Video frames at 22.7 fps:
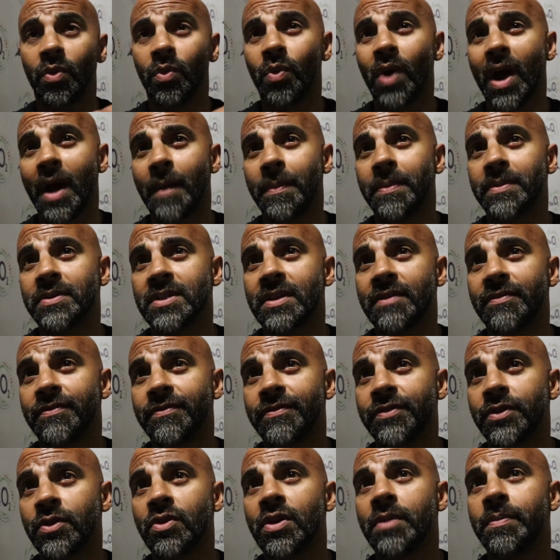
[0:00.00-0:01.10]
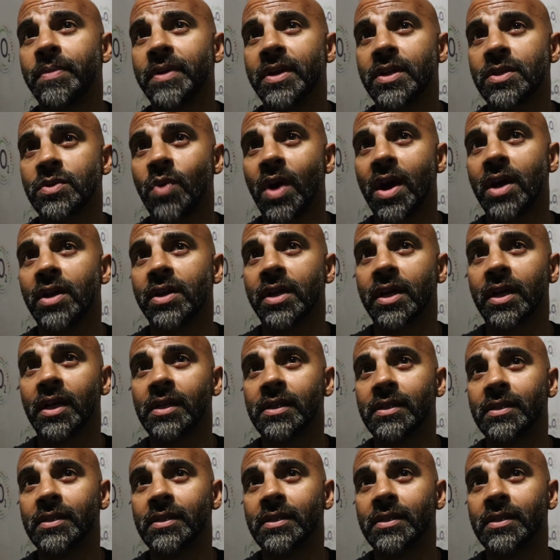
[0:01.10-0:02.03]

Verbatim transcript: What happens if Fury beats Wilder?